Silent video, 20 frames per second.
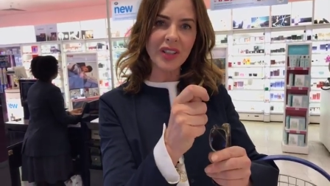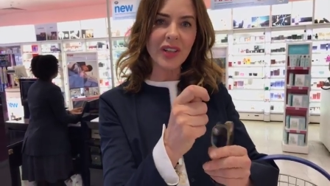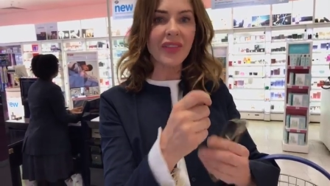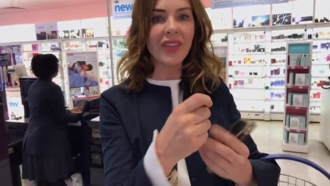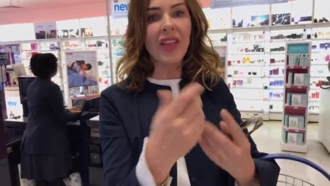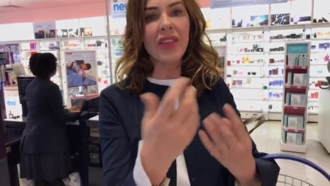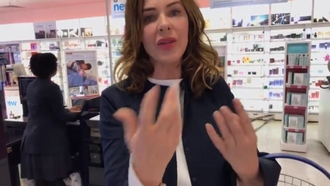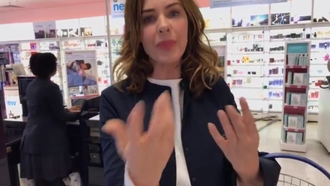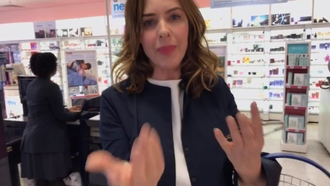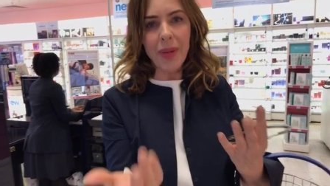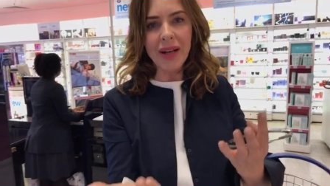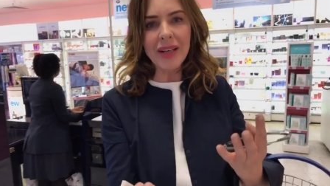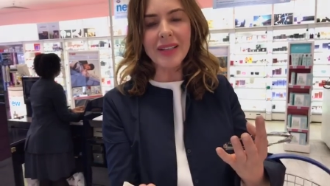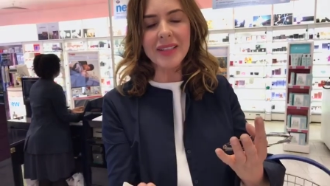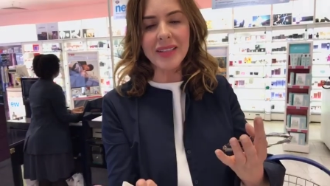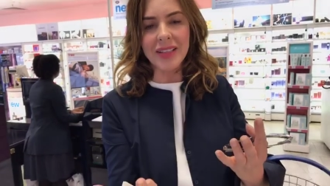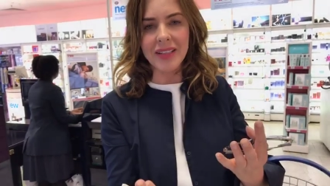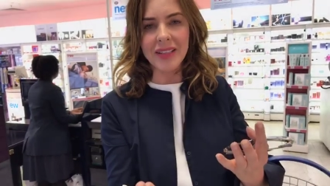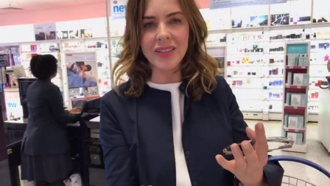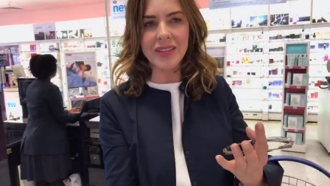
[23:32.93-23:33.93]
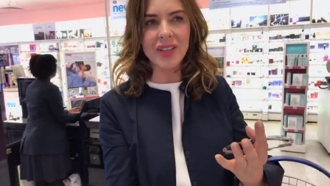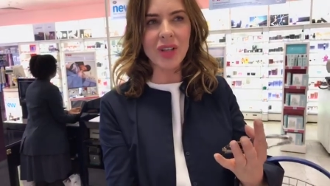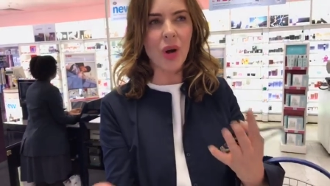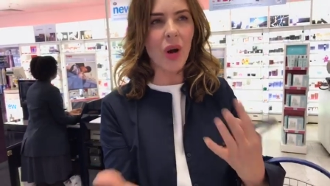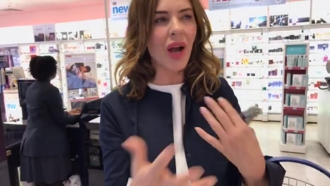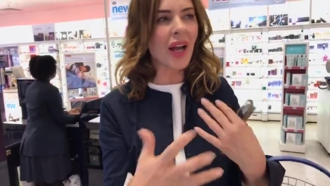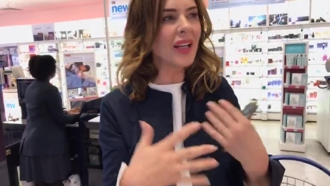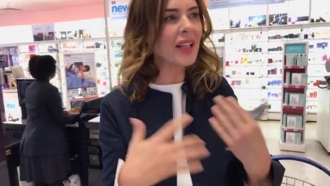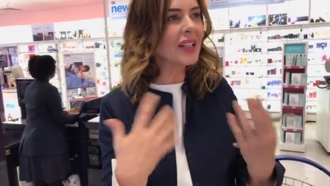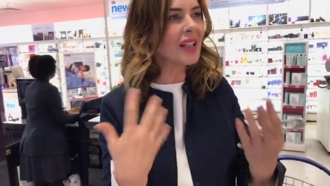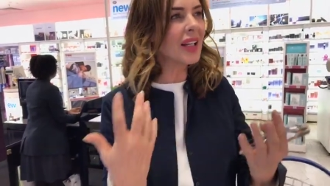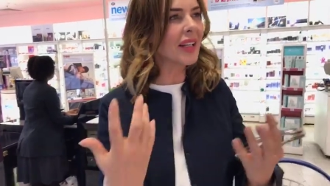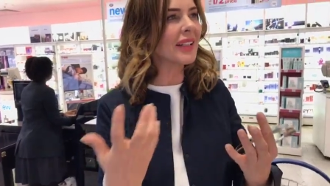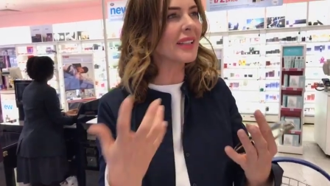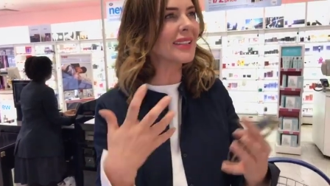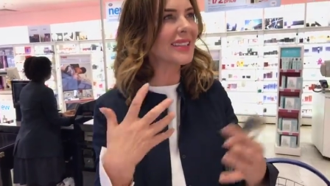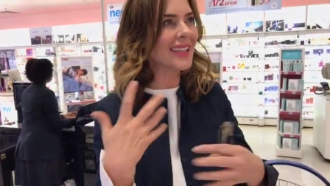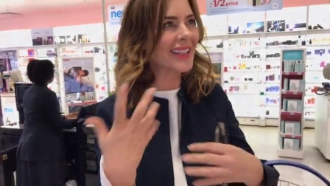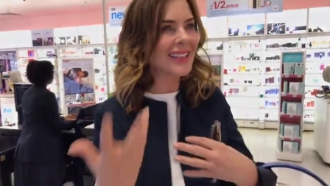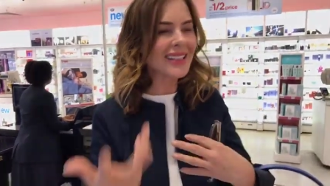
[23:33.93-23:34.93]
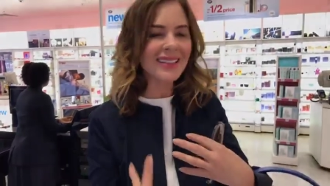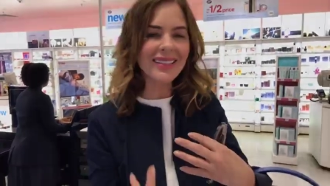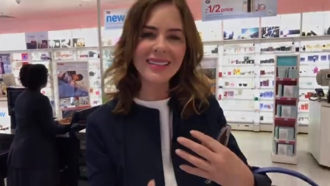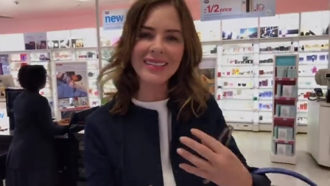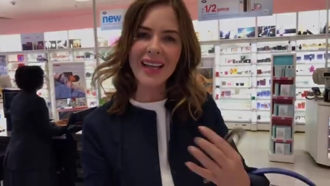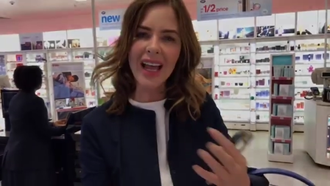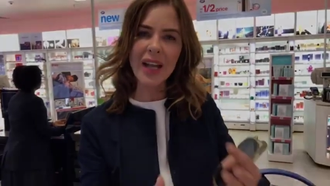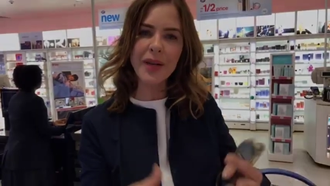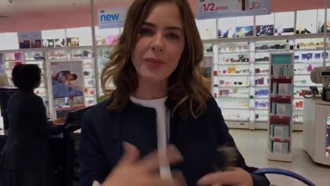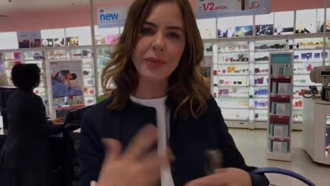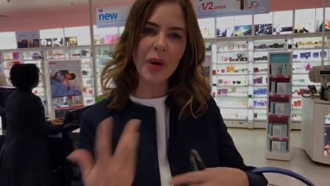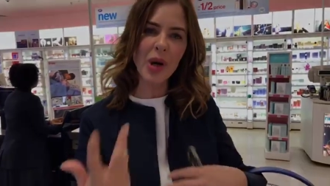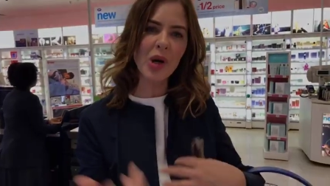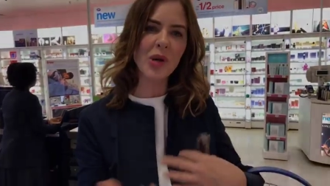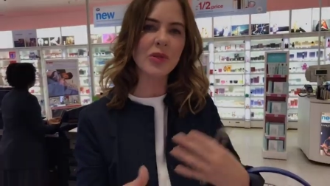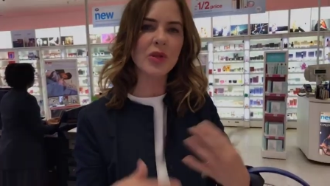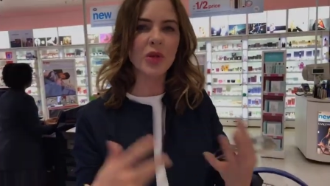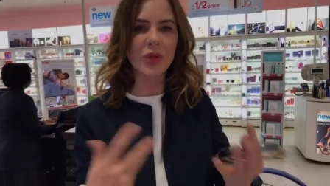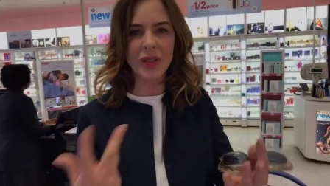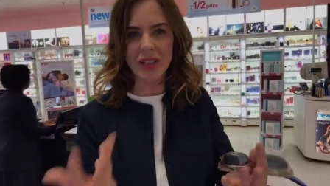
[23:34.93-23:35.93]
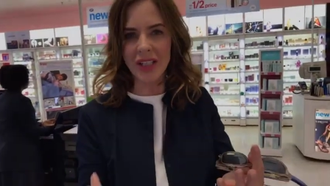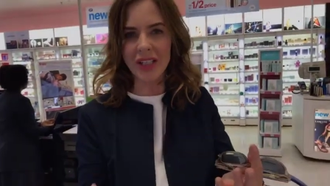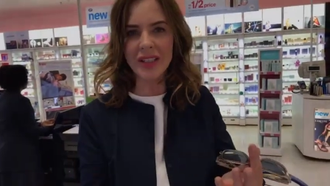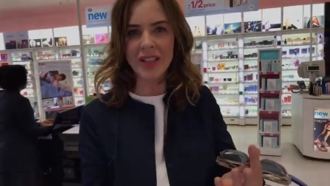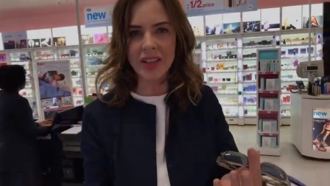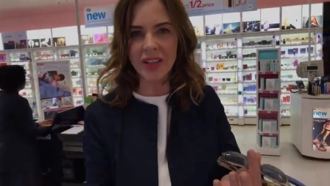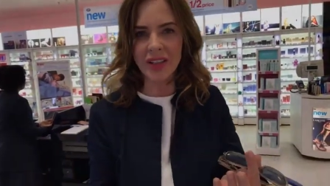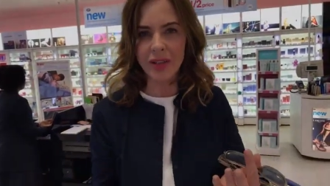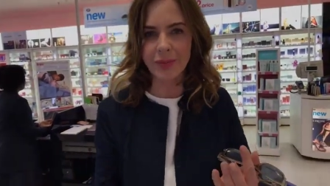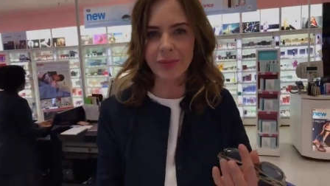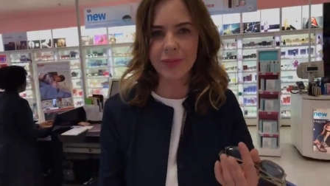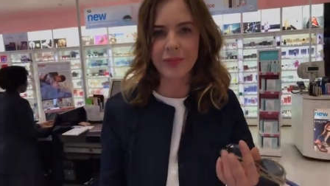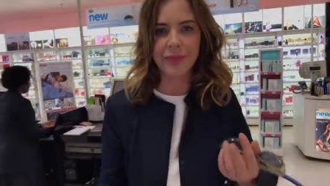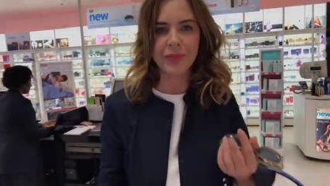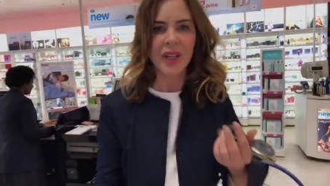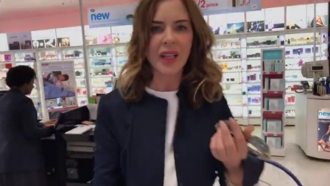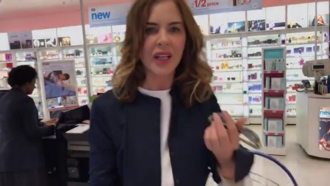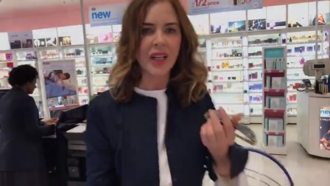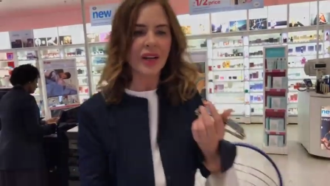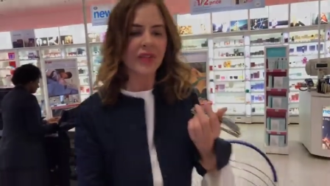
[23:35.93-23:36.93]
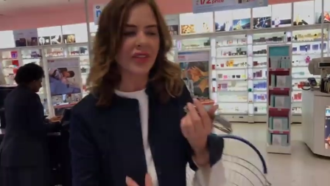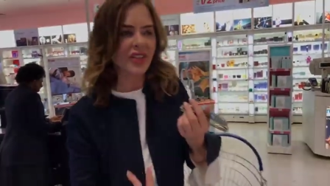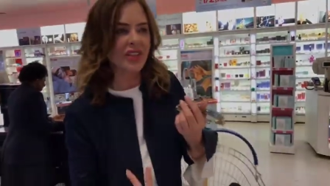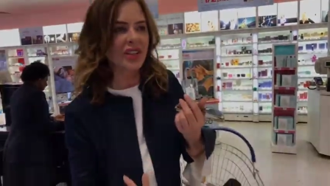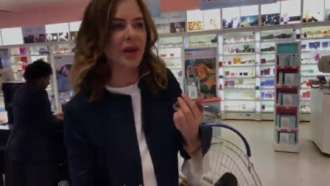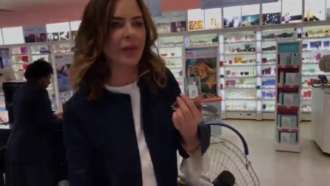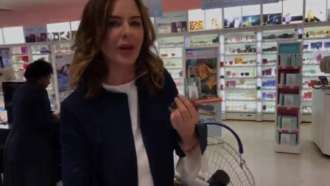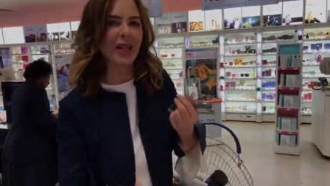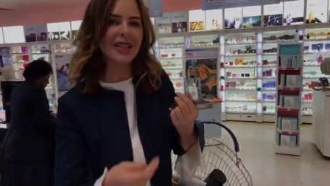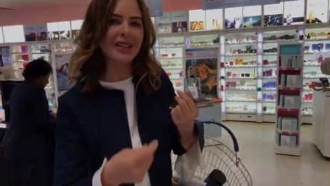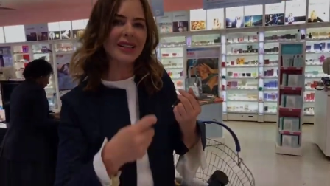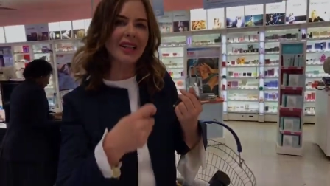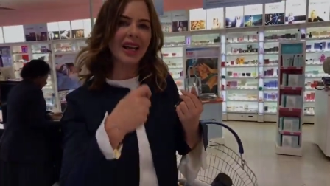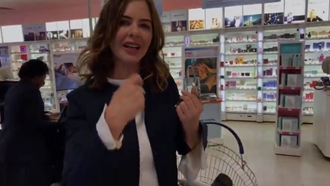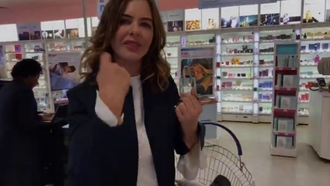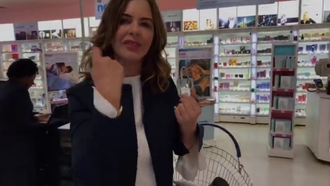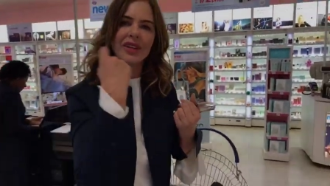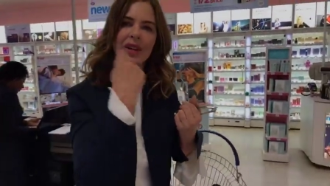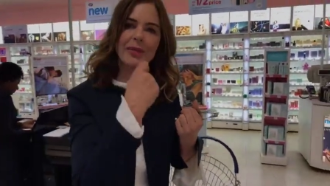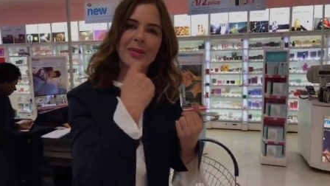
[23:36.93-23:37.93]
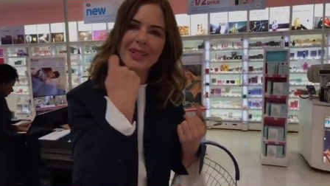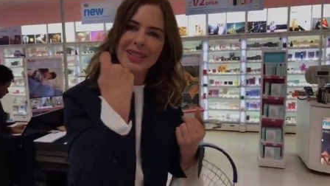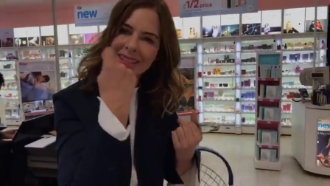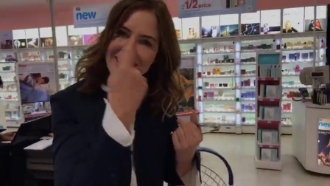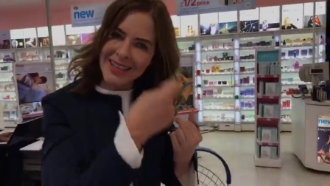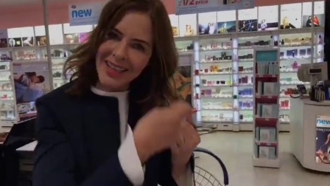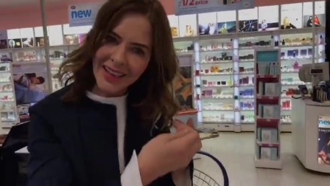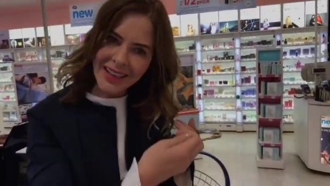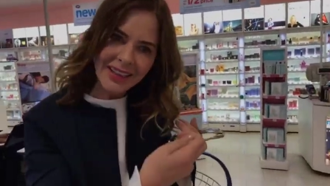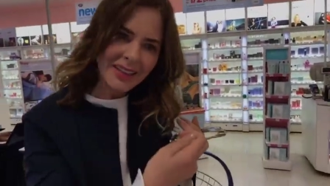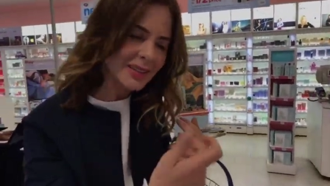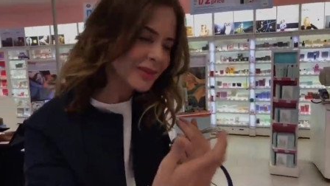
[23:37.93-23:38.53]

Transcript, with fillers: And then the Benetint. So I like tints and balms with tint in them for summer instead of lipstick.